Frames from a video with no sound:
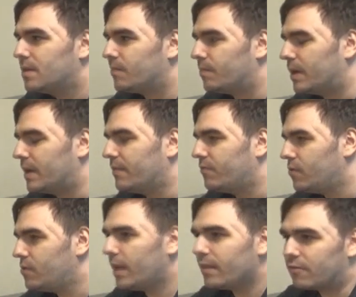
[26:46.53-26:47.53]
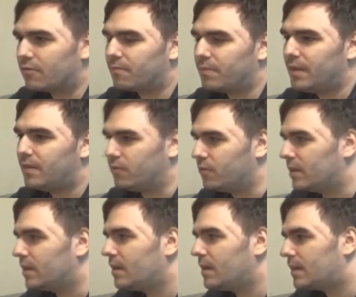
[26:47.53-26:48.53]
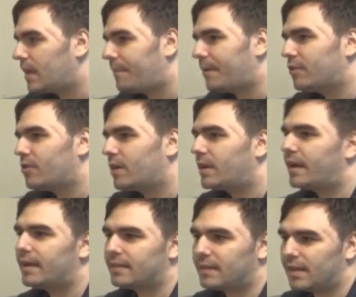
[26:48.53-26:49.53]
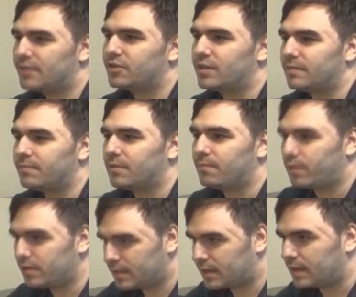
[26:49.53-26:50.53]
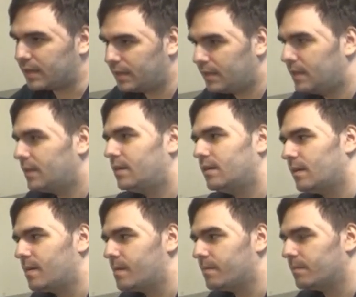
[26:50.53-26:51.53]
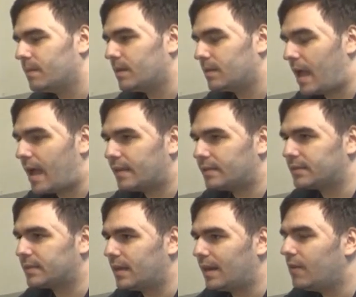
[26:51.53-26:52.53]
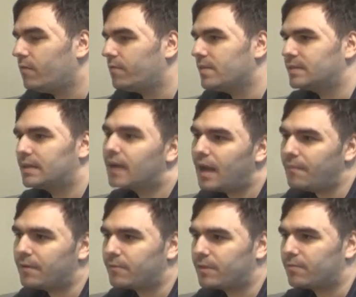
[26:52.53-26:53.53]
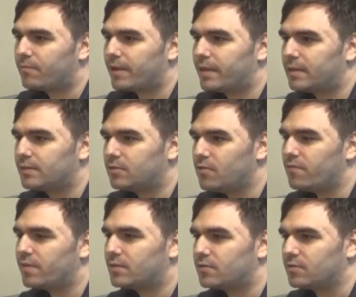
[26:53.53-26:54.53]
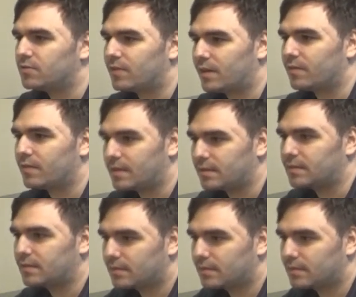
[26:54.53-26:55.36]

But if you look at the European Union, and I'm not talking ideologically, but politically, it has a lot of things in common with the way the Soviets used to run things.